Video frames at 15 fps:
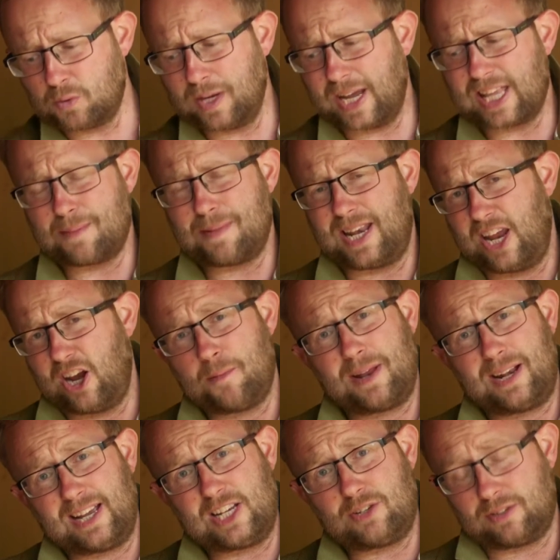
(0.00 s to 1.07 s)
we get them in here a bit
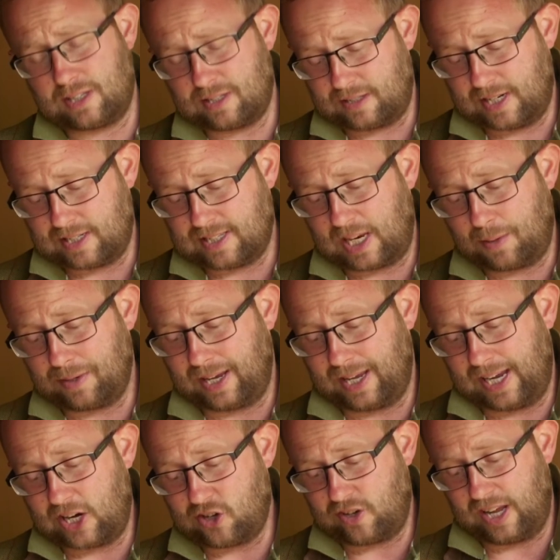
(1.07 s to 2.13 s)
later in the season. They will
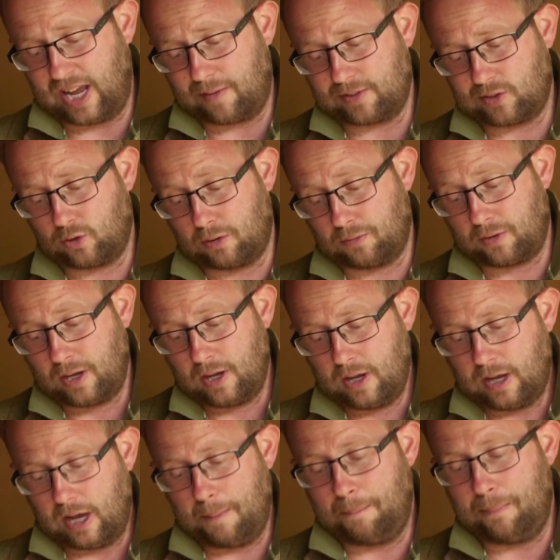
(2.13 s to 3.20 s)
occasionally have a sort of
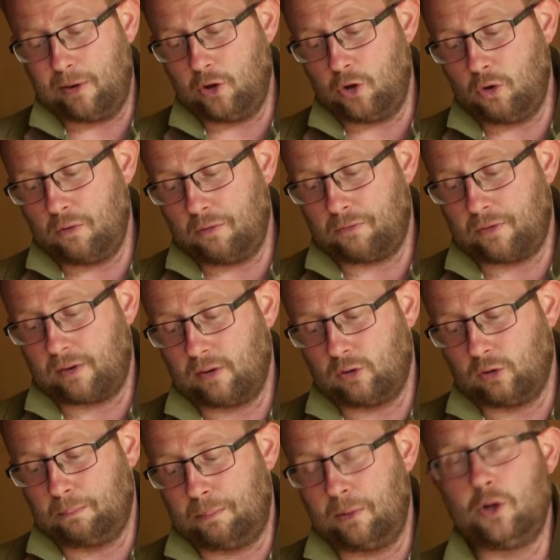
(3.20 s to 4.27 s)
a blue
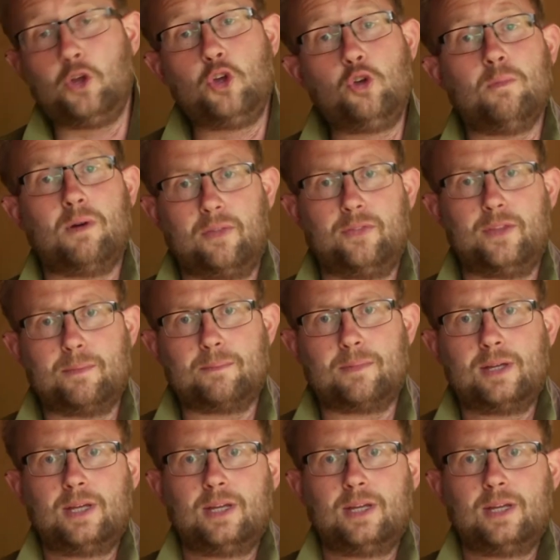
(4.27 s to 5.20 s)
fungal bloom on them.